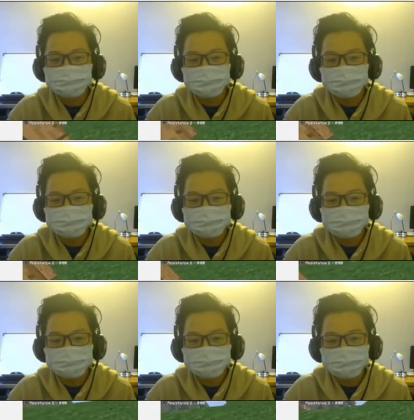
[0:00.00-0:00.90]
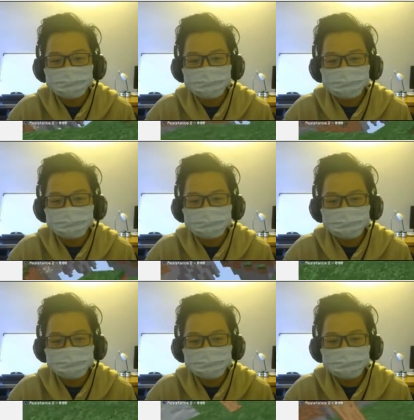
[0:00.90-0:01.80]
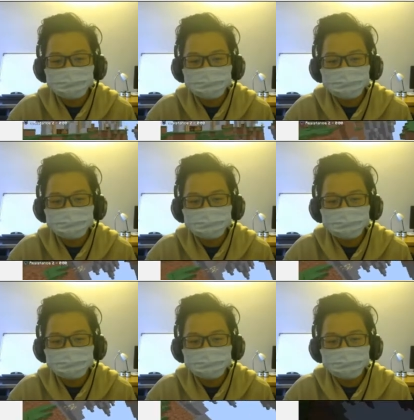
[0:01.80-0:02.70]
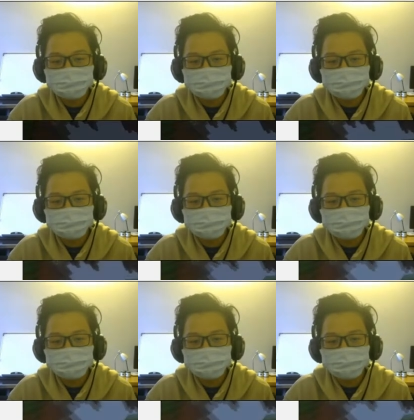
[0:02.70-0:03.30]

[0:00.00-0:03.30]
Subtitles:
Nobody speaks.